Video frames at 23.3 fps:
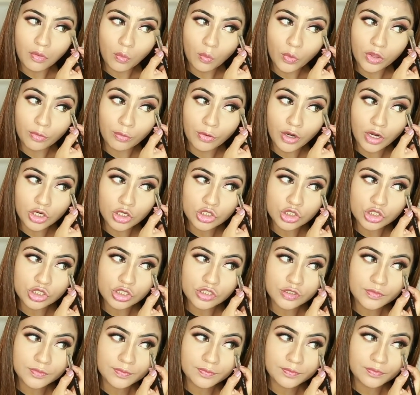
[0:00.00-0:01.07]
with a brush.
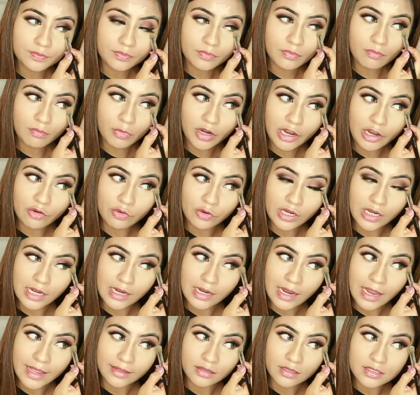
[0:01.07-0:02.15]
But I really
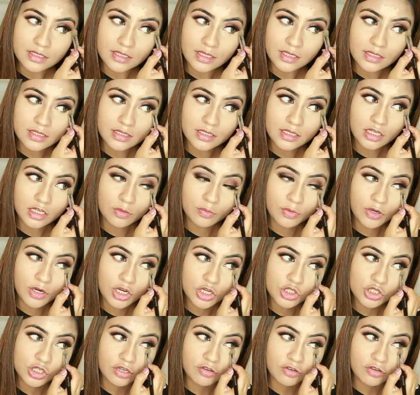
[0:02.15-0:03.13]
like this concealer brush.